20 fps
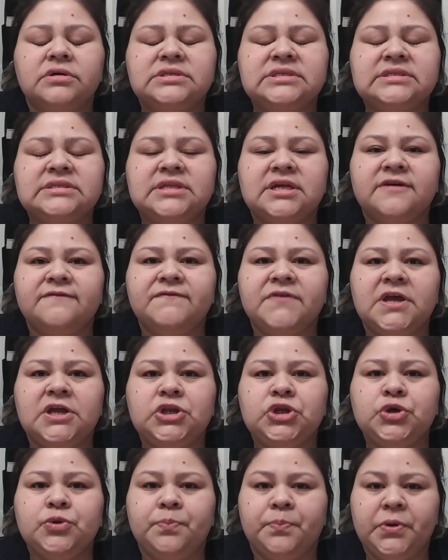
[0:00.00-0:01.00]
stuff
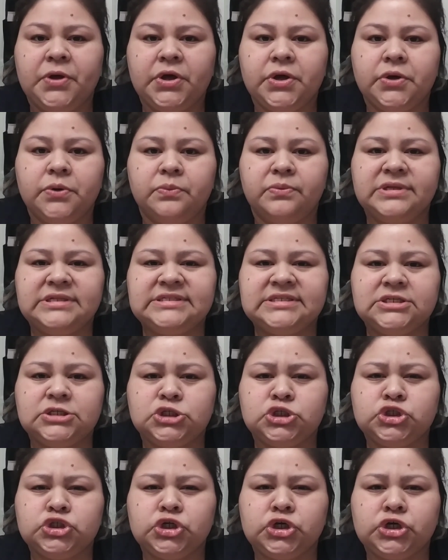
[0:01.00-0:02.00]
can you put with
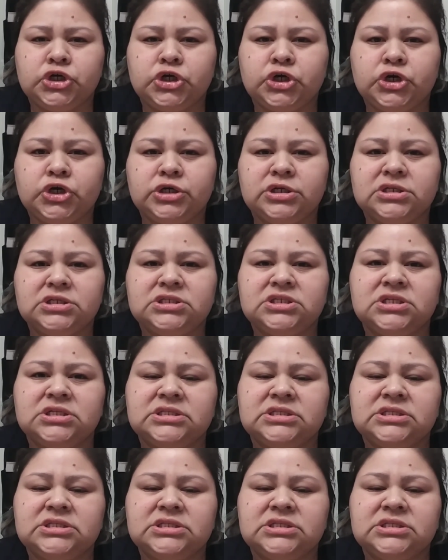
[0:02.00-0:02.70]
dessert